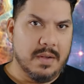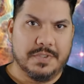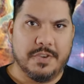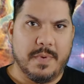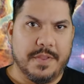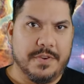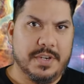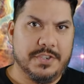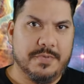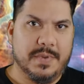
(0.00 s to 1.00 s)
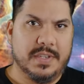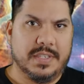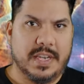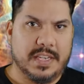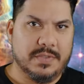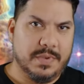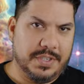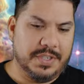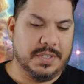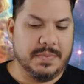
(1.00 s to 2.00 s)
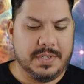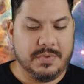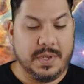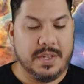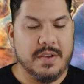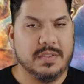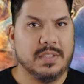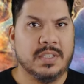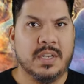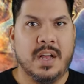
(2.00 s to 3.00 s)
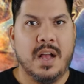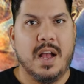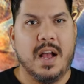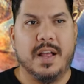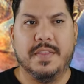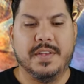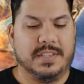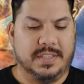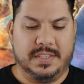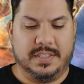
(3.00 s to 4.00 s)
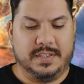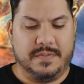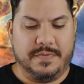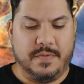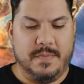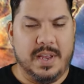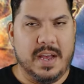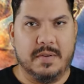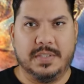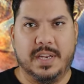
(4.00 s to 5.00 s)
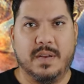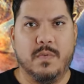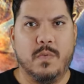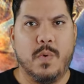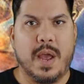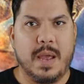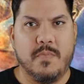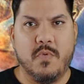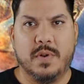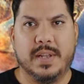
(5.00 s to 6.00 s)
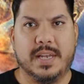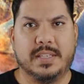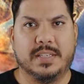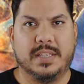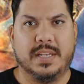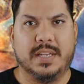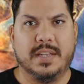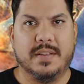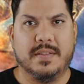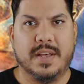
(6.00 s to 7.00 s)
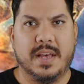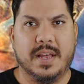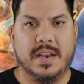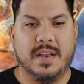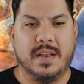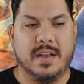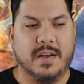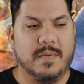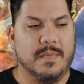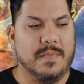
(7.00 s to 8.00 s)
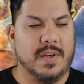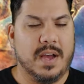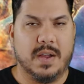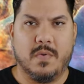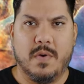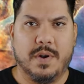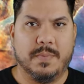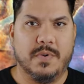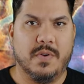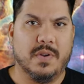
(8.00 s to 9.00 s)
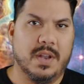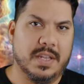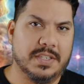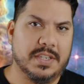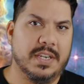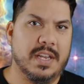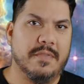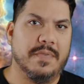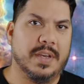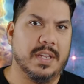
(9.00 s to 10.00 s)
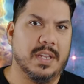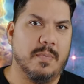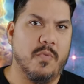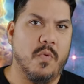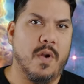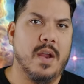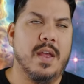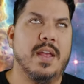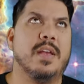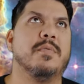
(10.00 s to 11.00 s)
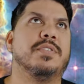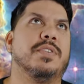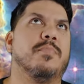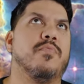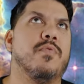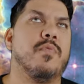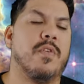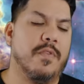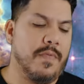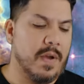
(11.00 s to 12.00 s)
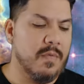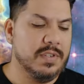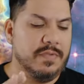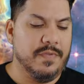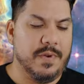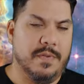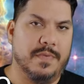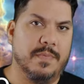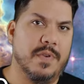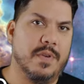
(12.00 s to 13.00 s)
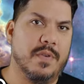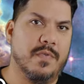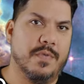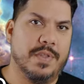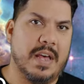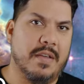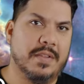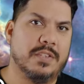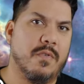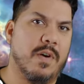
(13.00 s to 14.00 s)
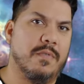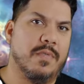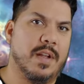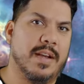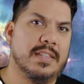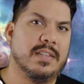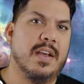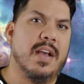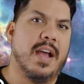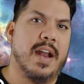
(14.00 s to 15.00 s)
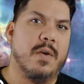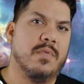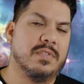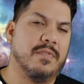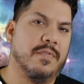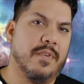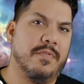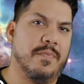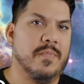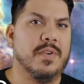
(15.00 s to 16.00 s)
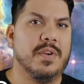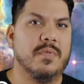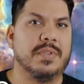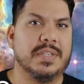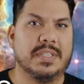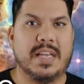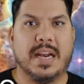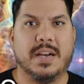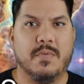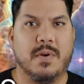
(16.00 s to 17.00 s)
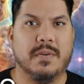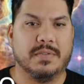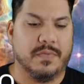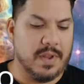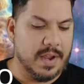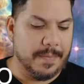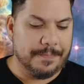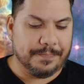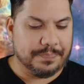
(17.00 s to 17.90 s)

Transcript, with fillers: So about 32 milliseconds, which is in between those. This, for me, I was getting way more latency than the high quality mode, like significantly more. It was to the point where if I wasn't very familiar with how this quad flies and I wasn't very familiar with exactly where I was flying,